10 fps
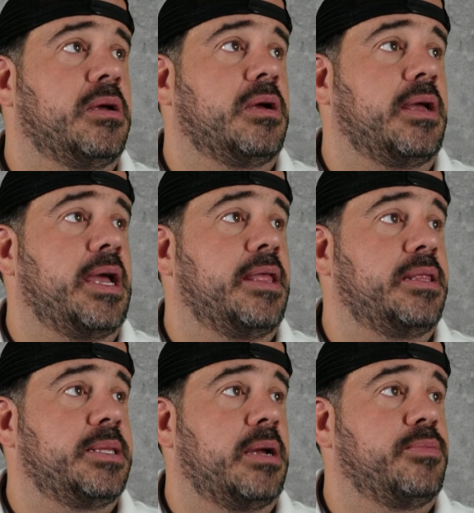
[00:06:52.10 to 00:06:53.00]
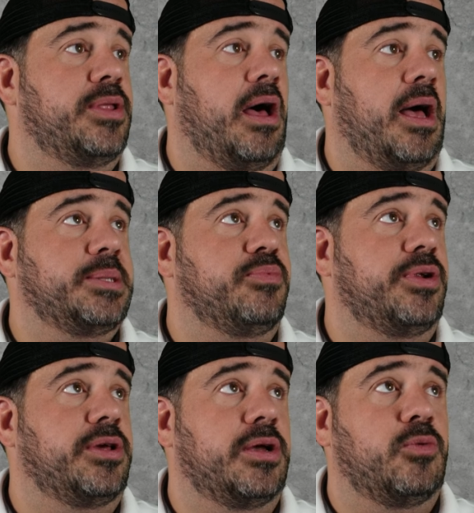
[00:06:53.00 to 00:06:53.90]
And the odds are
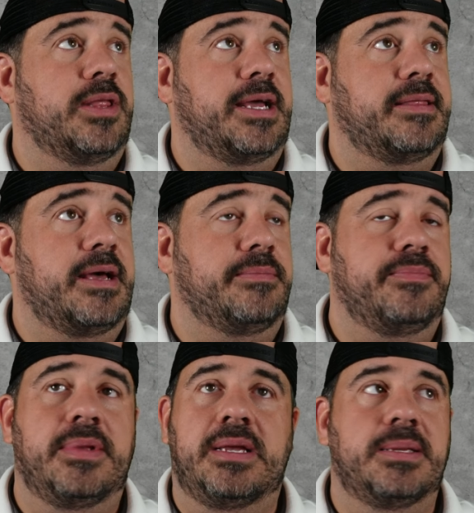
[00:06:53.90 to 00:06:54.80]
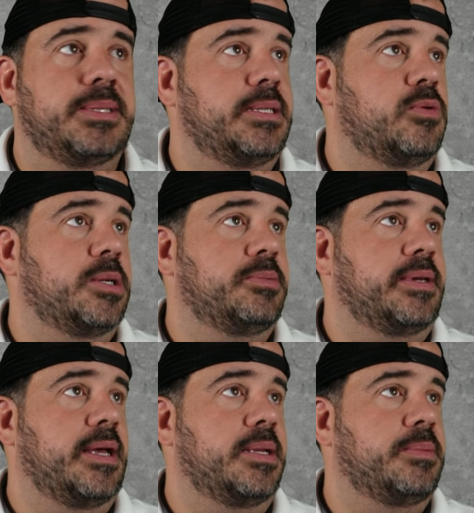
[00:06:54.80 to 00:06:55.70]
pretty good. We like that. And let's see what else we
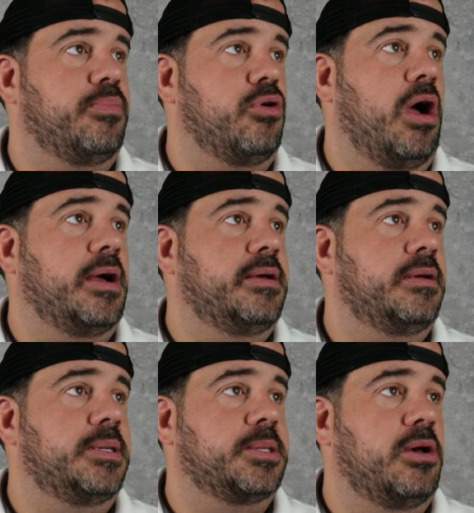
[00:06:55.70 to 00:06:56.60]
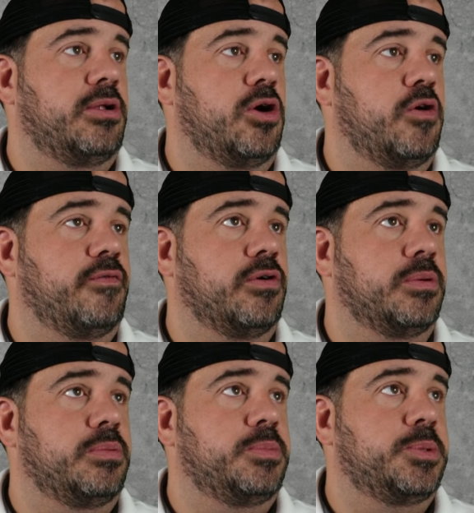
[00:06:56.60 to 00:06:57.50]
got. Brock has gone
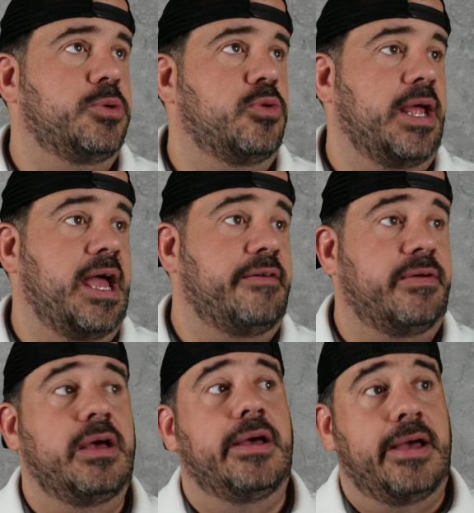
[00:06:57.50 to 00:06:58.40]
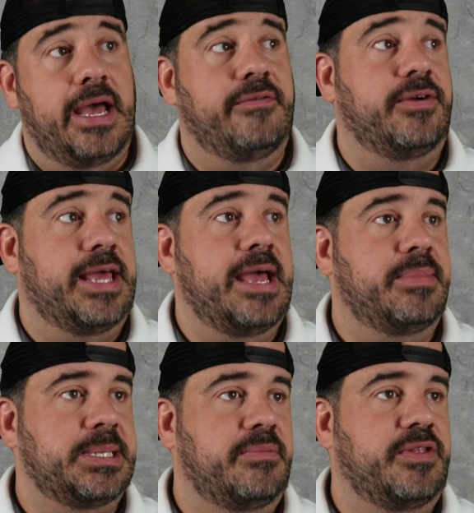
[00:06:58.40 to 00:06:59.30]
over 2.5 every game,
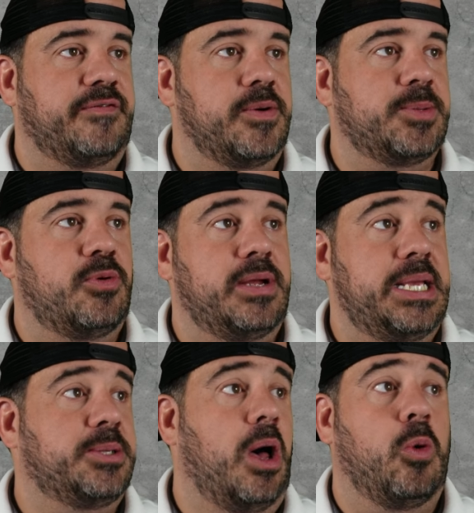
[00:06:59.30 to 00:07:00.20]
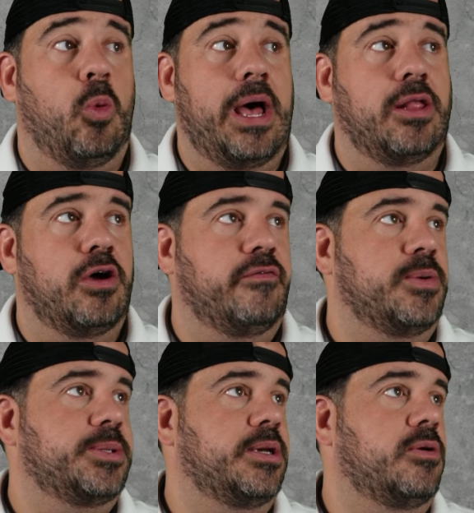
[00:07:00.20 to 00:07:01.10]
except the first one, he's gone well over.
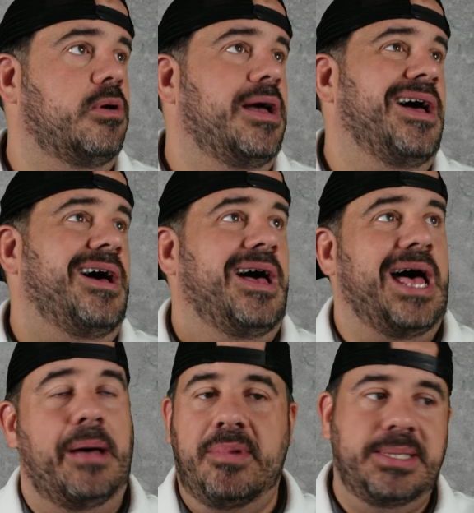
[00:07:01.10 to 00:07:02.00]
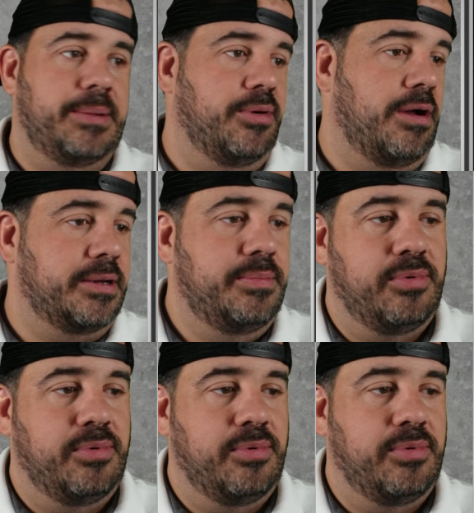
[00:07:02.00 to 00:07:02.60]
So I'm going to say Brock.